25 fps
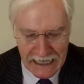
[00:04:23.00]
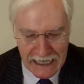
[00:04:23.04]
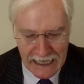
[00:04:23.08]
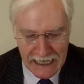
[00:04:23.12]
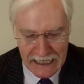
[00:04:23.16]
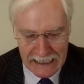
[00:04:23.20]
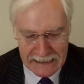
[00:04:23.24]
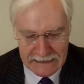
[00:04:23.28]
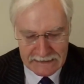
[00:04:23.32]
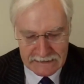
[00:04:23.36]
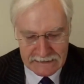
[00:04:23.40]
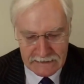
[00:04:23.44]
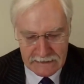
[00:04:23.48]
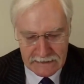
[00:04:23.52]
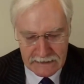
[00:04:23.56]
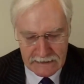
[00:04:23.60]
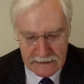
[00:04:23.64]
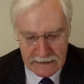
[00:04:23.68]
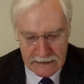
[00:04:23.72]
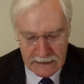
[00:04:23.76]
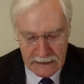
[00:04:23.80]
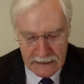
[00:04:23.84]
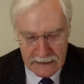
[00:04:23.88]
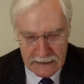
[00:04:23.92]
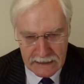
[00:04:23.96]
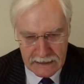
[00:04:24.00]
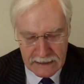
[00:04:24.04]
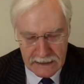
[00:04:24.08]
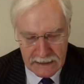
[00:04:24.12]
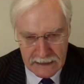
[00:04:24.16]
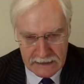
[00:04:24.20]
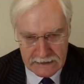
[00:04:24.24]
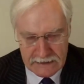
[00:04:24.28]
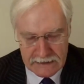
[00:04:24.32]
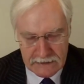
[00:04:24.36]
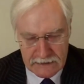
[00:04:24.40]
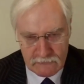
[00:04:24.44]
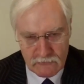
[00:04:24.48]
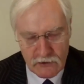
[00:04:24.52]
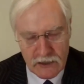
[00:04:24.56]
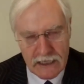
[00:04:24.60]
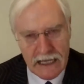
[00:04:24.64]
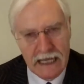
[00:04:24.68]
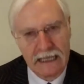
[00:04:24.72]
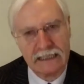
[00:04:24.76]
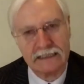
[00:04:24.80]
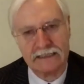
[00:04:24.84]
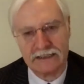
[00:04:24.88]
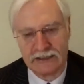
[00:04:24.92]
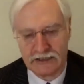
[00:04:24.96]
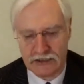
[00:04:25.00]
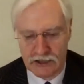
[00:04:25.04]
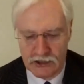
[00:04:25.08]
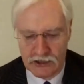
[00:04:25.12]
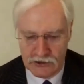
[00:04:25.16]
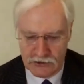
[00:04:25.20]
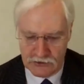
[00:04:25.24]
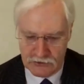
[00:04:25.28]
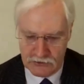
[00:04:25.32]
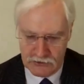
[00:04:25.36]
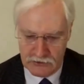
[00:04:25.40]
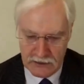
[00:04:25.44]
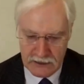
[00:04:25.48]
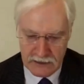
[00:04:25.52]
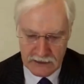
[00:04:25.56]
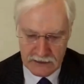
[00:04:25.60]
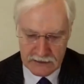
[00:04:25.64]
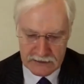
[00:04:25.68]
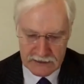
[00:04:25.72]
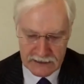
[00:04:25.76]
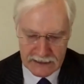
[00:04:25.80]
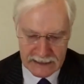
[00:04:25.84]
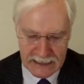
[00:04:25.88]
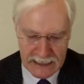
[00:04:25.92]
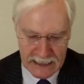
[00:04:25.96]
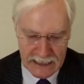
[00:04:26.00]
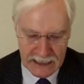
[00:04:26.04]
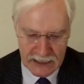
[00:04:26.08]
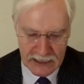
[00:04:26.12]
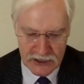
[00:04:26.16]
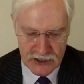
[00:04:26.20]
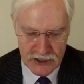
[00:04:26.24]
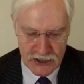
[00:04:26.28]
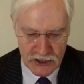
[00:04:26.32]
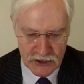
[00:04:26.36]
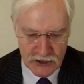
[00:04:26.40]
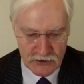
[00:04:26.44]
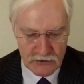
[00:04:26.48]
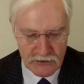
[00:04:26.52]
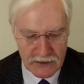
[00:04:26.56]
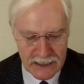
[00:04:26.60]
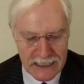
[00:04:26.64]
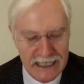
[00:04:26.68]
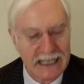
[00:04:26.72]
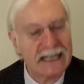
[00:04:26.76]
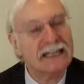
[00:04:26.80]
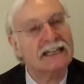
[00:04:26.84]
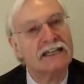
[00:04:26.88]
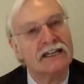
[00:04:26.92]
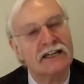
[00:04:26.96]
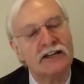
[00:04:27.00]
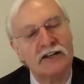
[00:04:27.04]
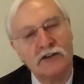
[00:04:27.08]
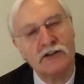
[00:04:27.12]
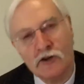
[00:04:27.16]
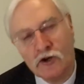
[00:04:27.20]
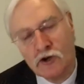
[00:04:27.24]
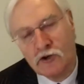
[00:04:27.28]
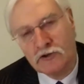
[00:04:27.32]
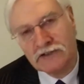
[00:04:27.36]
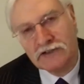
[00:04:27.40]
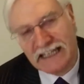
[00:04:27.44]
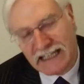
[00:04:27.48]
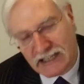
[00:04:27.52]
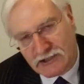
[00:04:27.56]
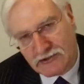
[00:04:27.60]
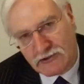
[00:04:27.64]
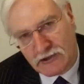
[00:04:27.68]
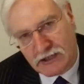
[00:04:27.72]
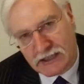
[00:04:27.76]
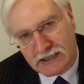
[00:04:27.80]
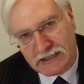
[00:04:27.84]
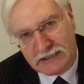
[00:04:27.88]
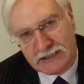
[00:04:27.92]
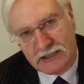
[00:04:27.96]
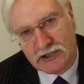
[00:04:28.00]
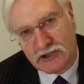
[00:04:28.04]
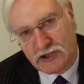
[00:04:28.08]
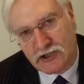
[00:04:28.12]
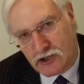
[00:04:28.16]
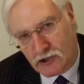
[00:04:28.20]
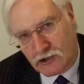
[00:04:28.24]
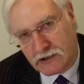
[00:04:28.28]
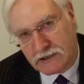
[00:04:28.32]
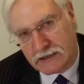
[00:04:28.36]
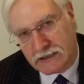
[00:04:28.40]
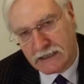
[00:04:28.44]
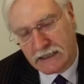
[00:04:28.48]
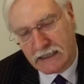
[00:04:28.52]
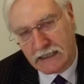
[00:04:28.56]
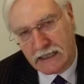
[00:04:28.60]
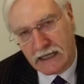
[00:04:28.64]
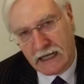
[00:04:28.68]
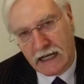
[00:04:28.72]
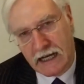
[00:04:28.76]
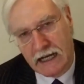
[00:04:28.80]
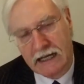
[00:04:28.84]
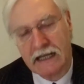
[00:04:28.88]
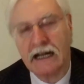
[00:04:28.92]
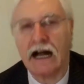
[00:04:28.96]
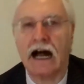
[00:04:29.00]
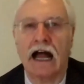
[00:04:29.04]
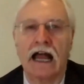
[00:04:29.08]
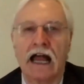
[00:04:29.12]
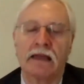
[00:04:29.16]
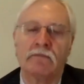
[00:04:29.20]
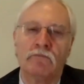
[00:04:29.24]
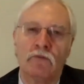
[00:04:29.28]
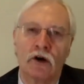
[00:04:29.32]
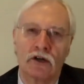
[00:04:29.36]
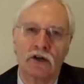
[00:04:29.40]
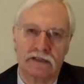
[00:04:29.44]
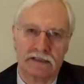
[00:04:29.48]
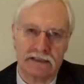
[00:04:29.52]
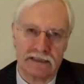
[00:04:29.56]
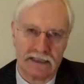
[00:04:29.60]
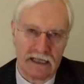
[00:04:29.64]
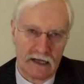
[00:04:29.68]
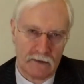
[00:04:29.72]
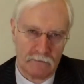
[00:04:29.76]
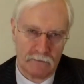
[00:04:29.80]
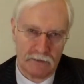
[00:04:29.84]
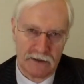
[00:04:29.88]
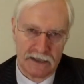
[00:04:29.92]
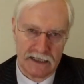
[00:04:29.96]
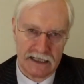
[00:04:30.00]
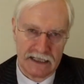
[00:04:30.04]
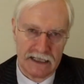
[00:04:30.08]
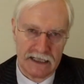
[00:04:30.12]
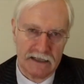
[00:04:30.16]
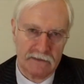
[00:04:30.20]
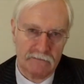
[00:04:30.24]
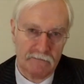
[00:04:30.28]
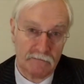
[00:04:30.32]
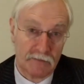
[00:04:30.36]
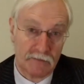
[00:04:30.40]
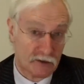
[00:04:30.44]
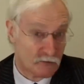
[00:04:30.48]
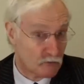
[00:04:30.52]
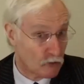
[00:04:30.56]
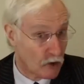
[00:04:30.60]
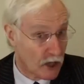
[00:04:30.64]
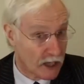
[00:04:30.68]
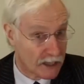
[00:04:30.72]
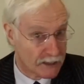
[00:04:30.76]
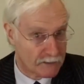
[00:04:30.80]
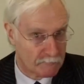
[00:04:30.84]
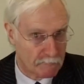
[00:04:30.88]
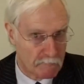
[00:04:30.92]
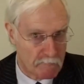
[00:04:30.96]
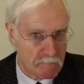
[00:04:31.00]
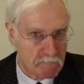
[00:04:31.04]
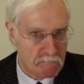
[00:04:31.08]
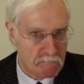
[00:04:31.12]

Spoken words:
And it relates to the key issue in whose interests should a modern company be run.